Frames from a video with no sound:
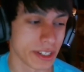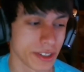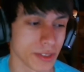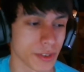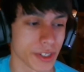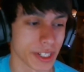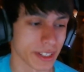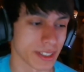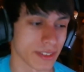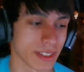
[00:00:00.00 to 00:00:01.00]
tears of joy
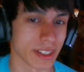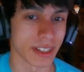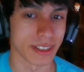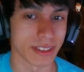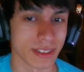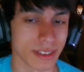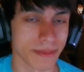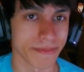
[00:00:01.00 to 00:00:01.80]
because of it, because